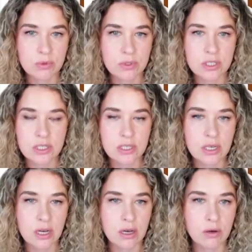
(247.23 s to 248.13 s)
We'll see
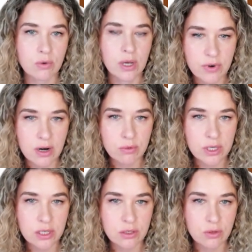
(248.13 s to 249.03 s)
how far we
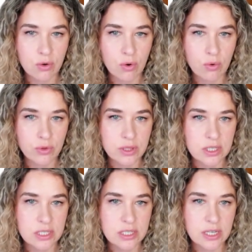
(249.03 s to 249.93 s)
can go on
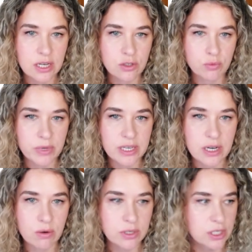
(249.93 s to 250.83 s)
this side to
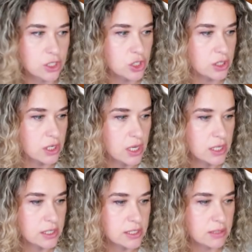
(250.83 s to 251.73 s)
make our kitchen
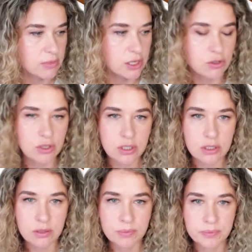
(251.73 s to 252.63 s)

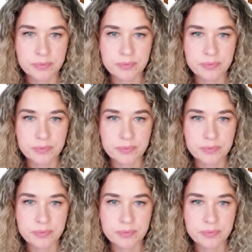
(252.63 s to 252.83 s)
symmetrical.